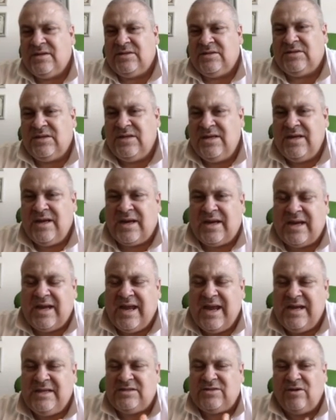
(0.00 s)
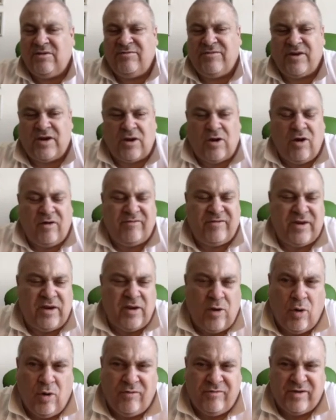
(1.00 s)
In case of
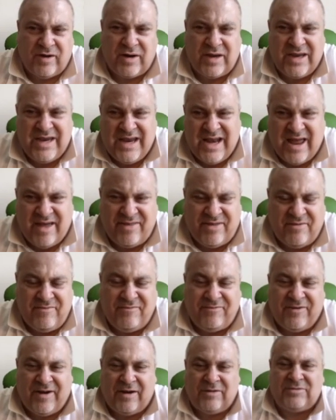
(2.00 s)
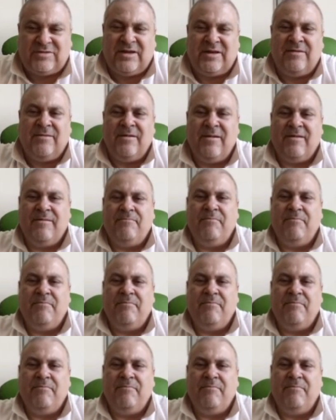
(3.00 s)
recovery over 11,000,